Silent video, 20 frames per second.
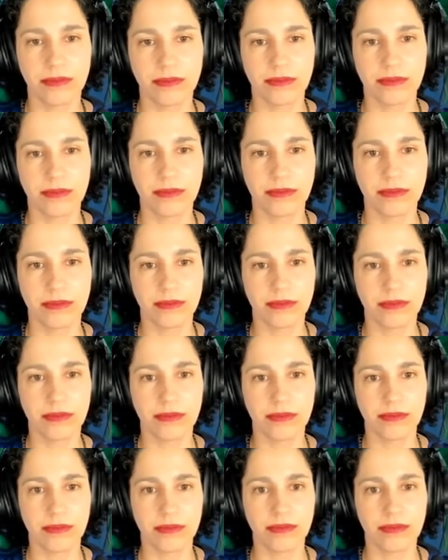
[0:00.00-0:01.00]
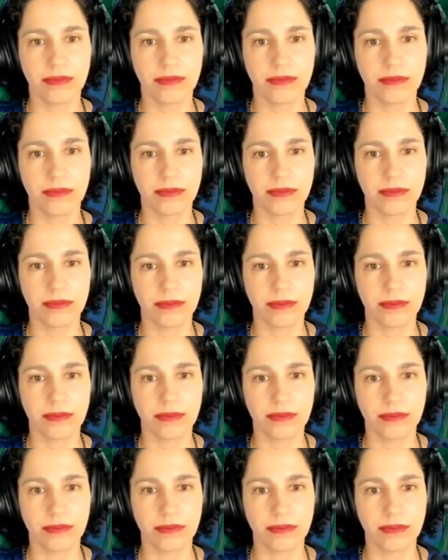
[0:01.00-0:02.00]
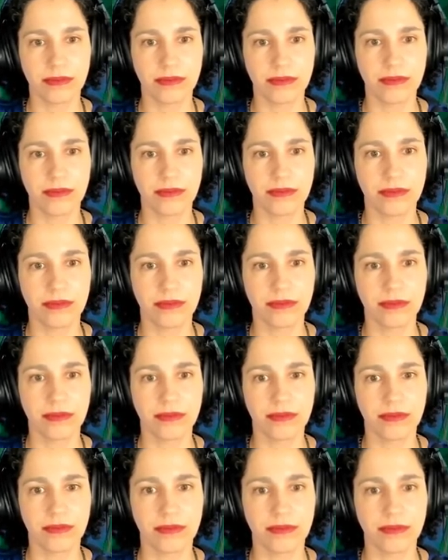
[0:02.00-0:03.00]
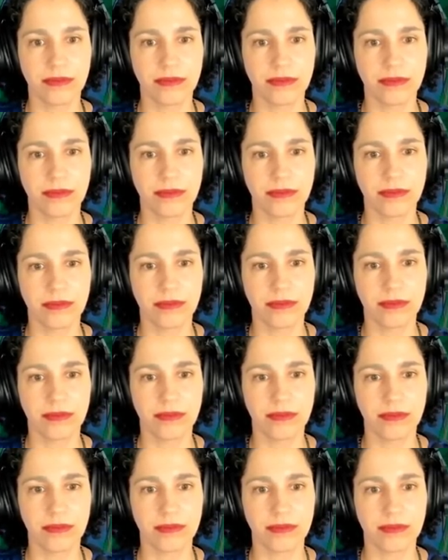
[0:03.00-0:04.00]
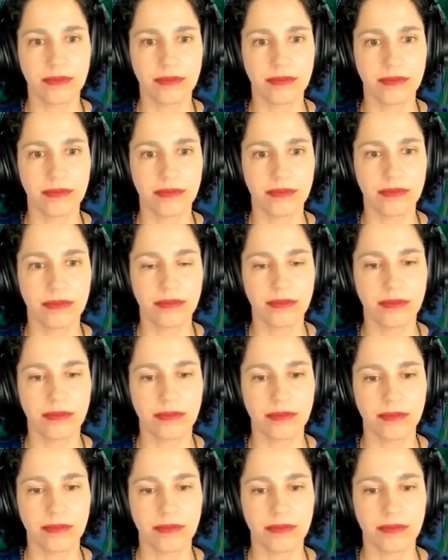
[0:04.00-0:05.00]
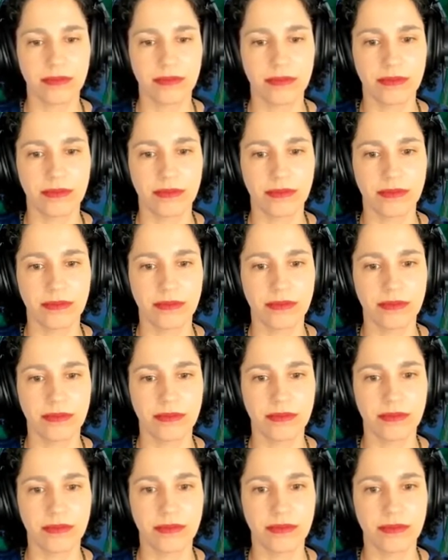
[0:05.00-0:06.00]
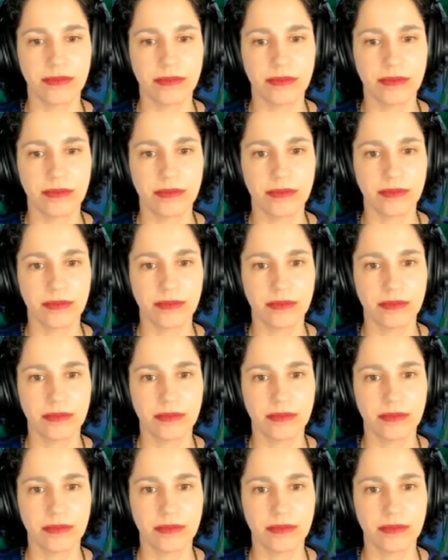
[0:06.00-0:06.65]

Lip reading: (not speaking)